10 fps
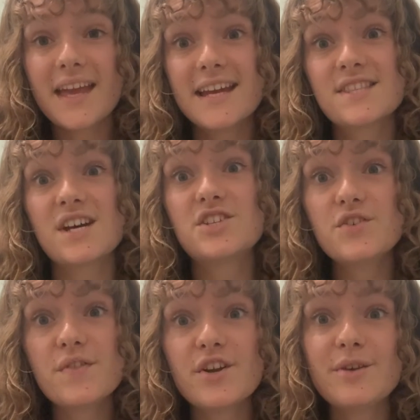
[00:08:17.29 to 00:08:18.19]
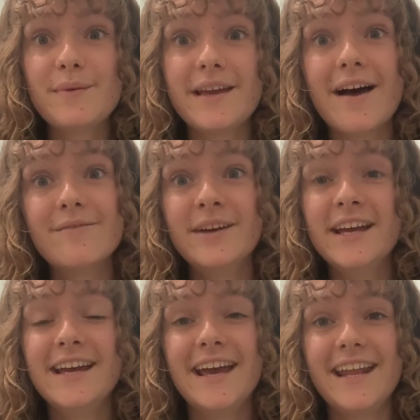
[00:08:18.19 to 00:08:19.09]
It's at 2.30 p.m.
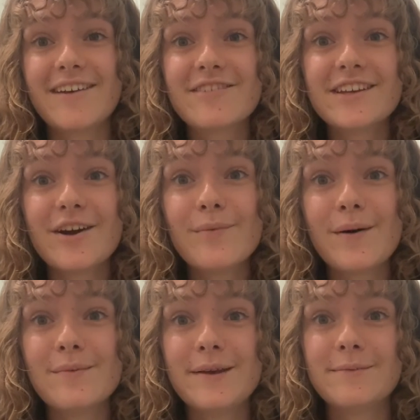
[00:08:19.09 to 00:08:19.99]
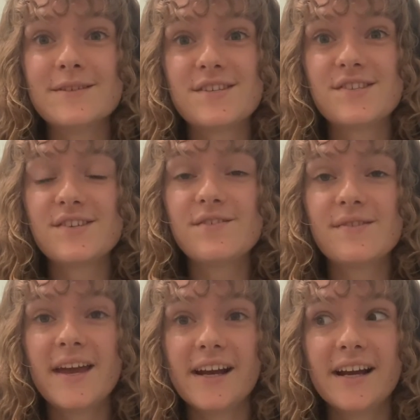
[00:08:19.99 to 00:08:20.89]
and I really hope I'll be able to see you
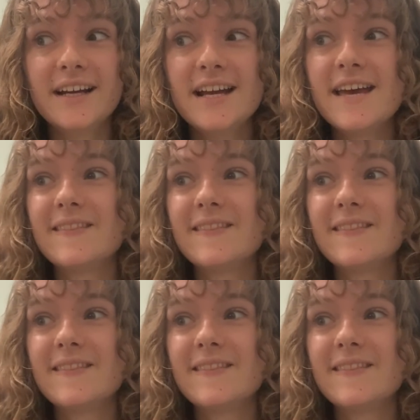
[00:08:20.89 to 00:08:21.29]
there.